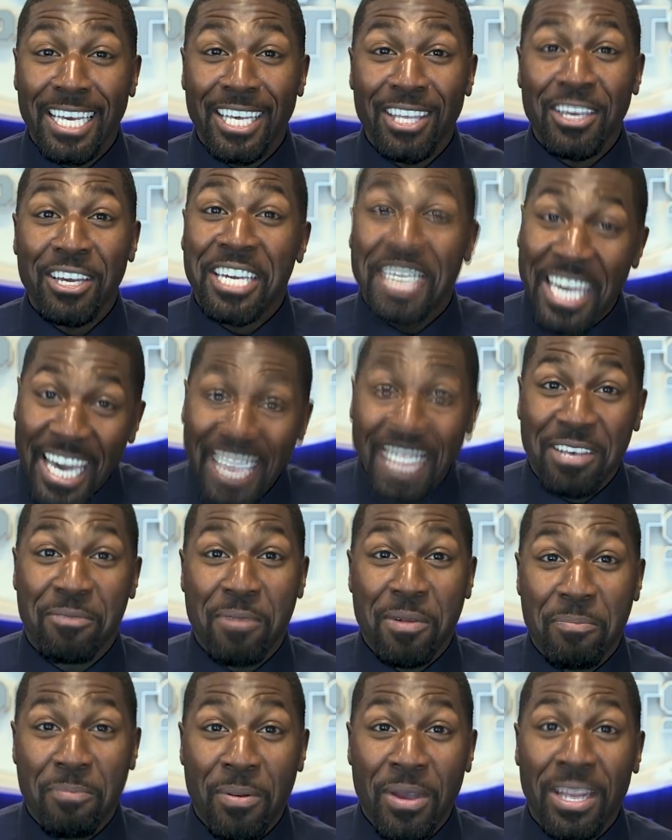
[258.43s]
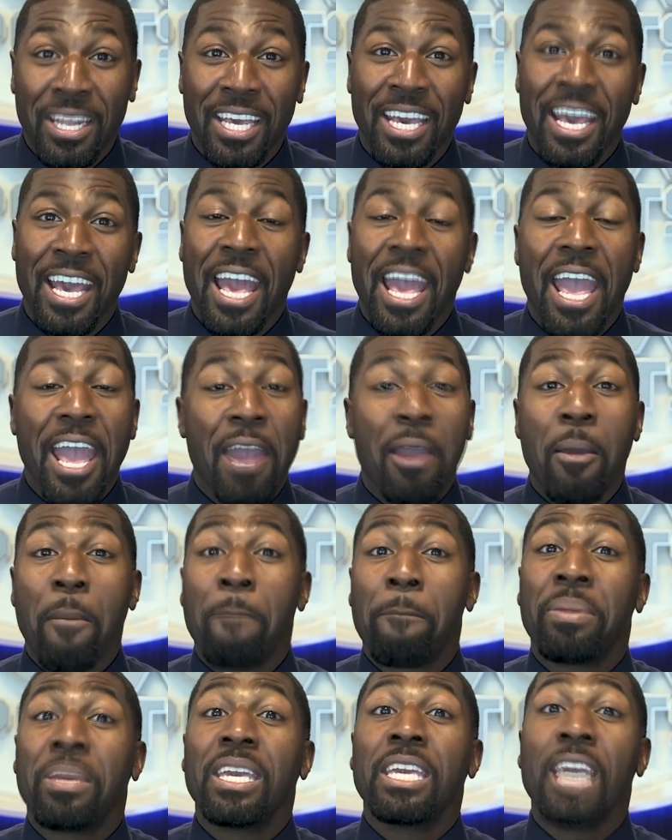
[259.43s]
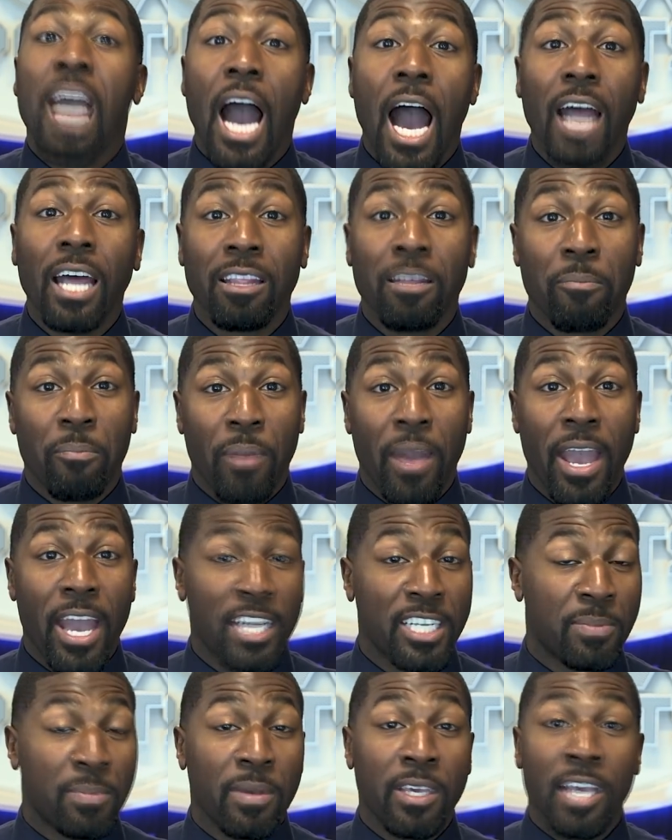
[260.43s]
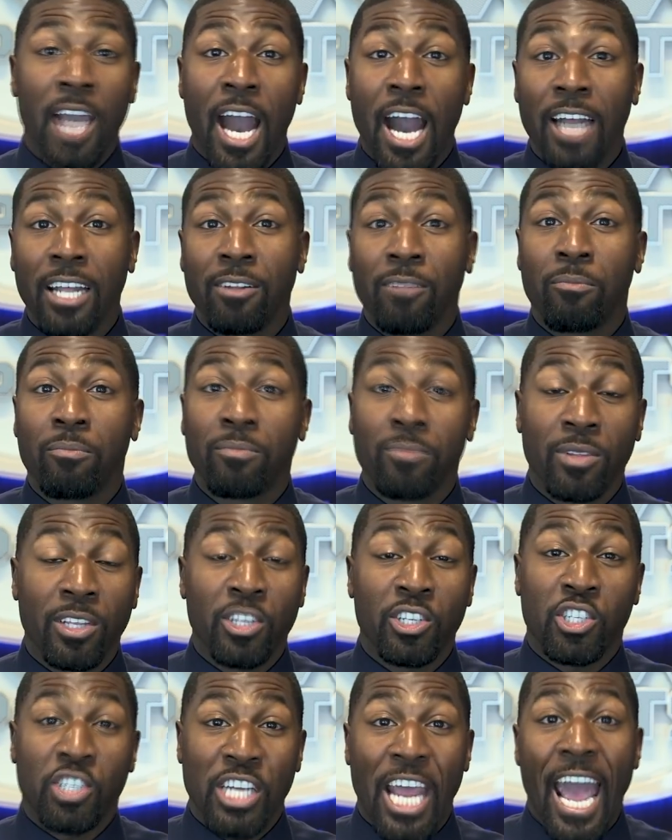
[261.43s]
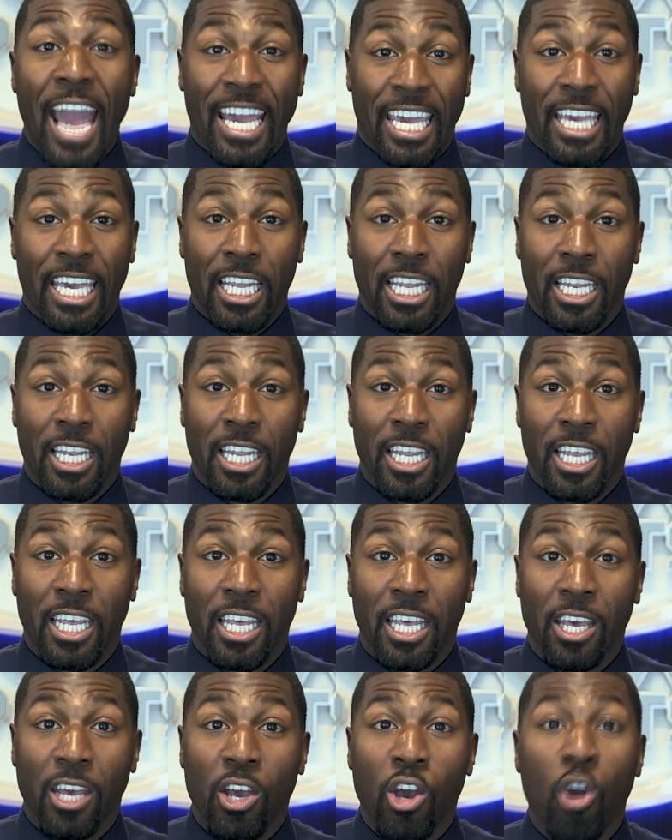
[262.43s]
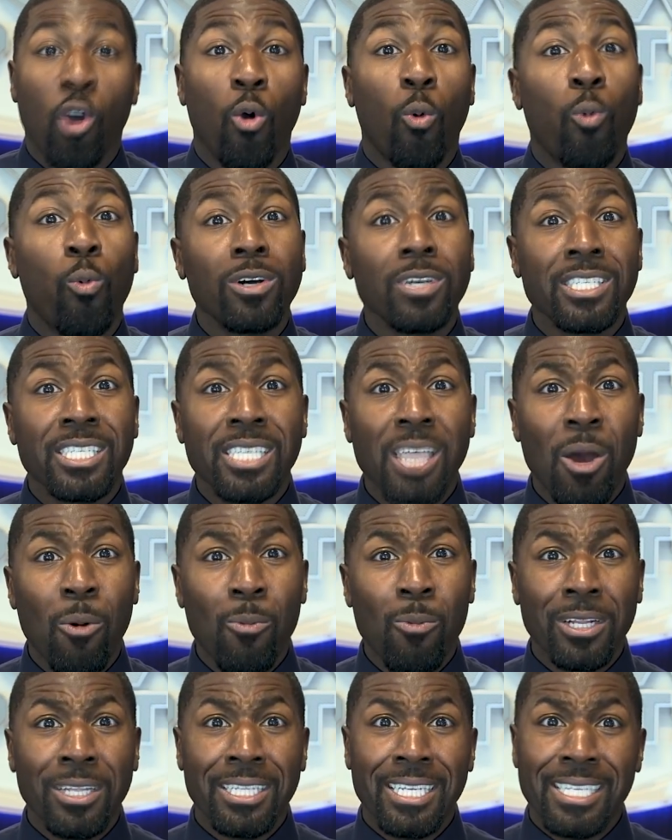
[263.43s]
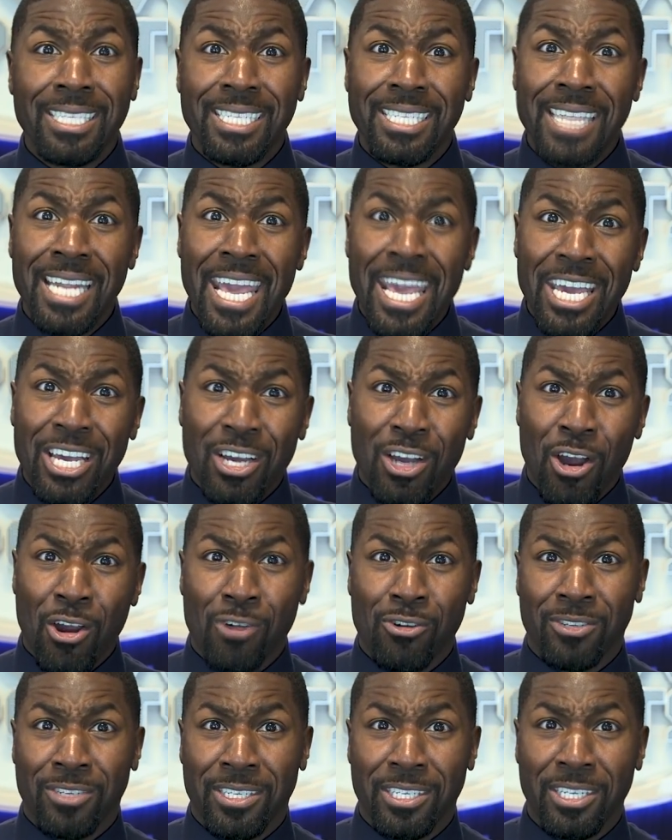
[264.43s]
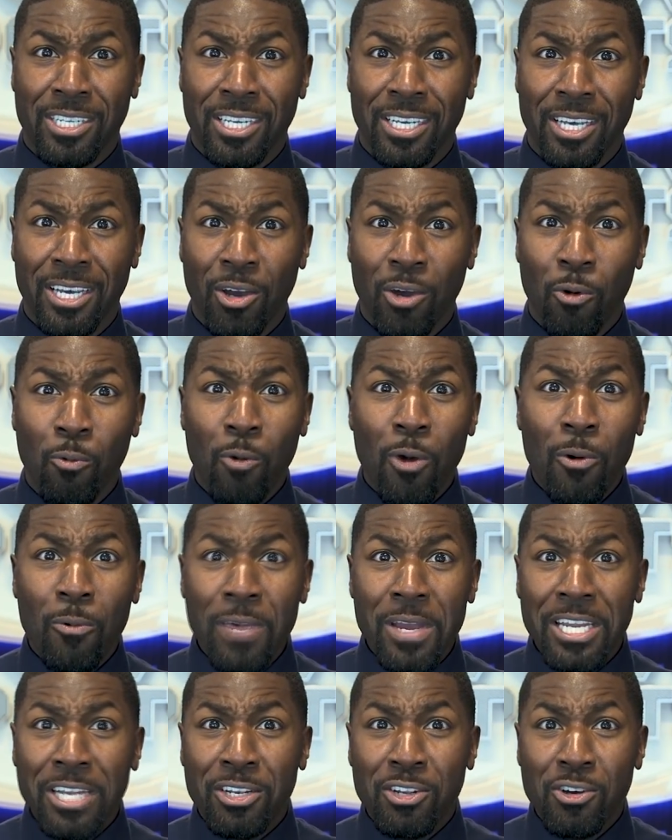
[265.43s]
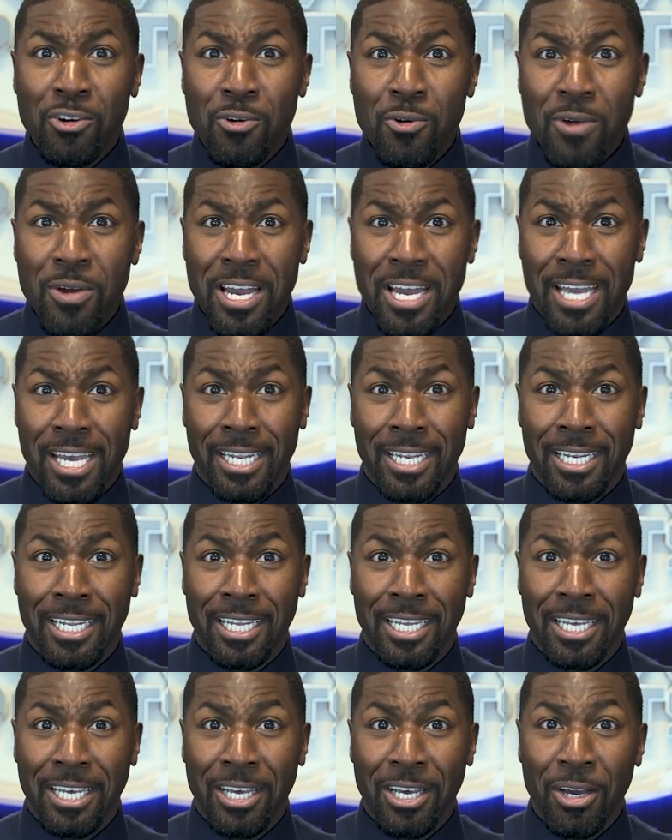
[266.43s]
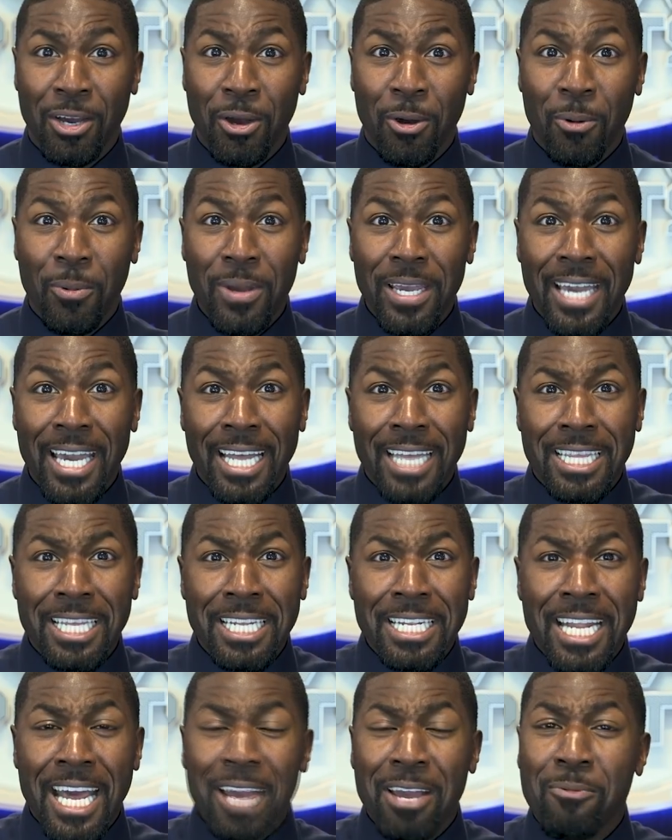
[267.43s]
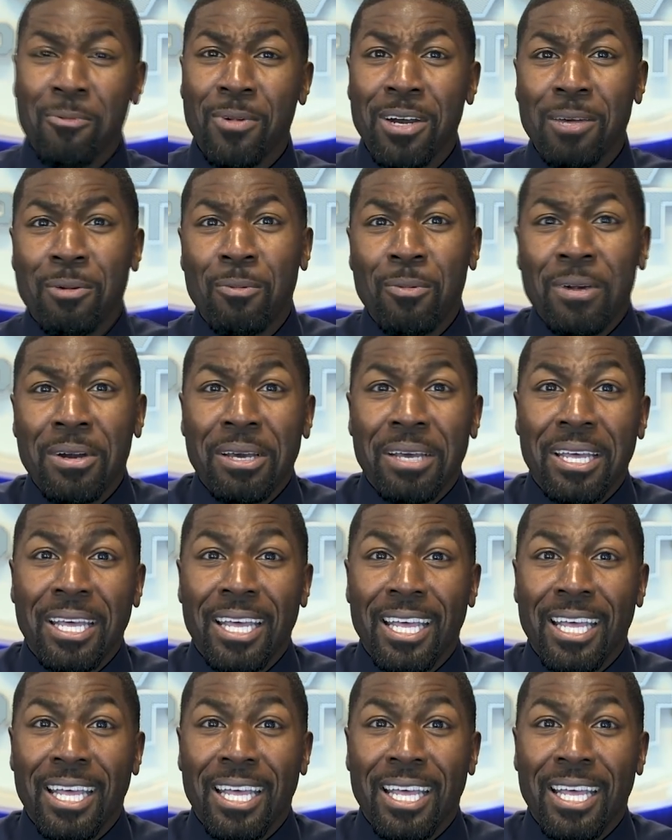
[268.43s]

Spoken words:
You're killing me, Petey. And beyond the pants, beyond the jacket, what's up with the sneakers? What are we doing? We got the Nike, what?